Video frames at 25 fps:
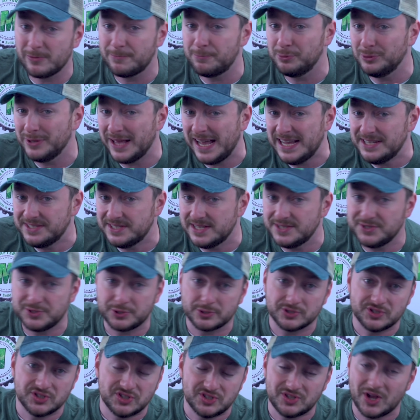replaces
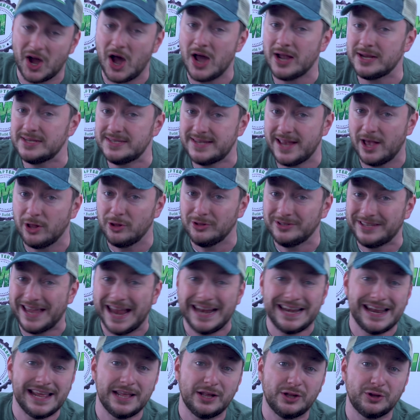your stock
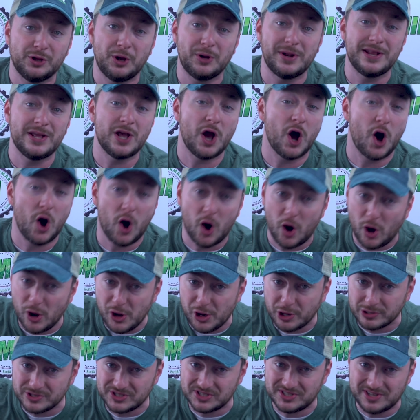tailgate, including all
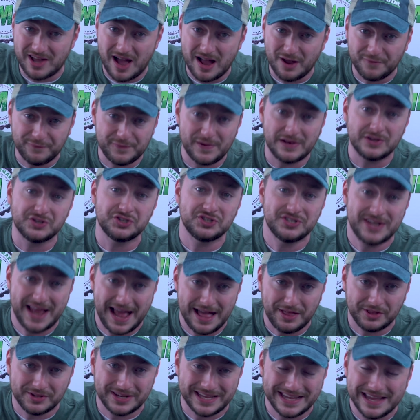your stock
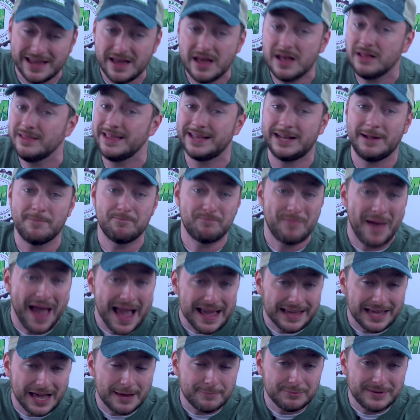functionality like a
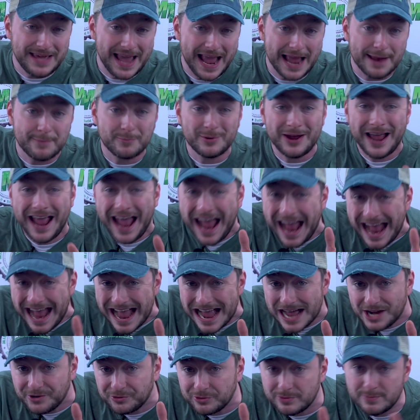backup camera
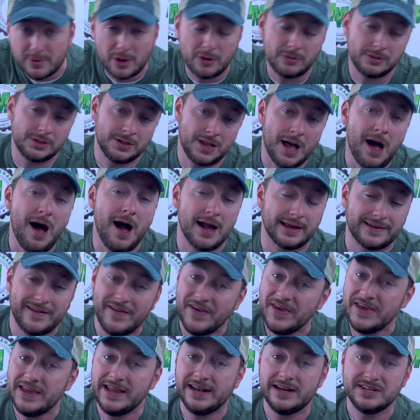and remote
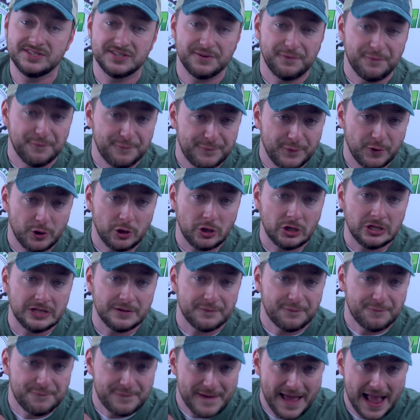lock. It is a full
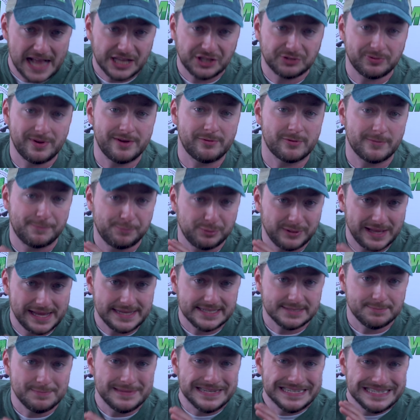factory
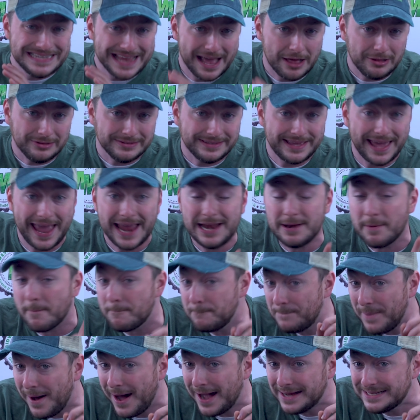replacement
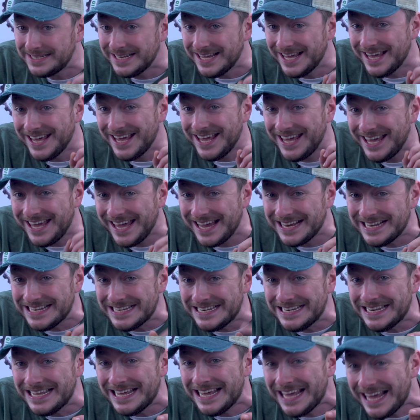tailgate, but
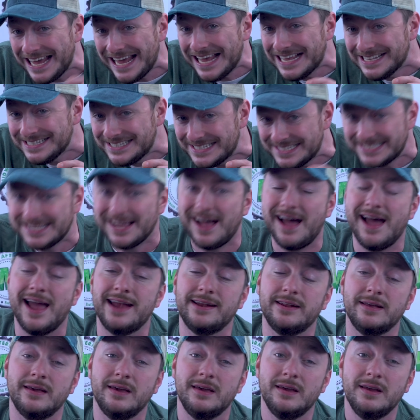hidden
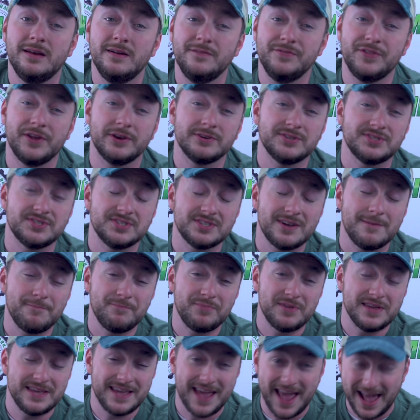inside there's
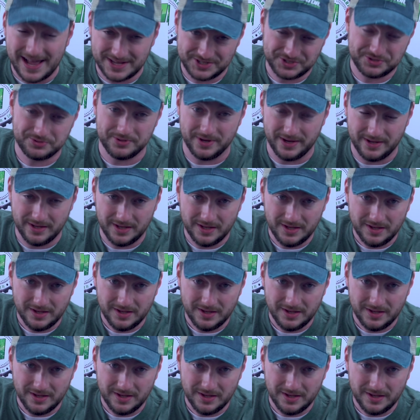something extra.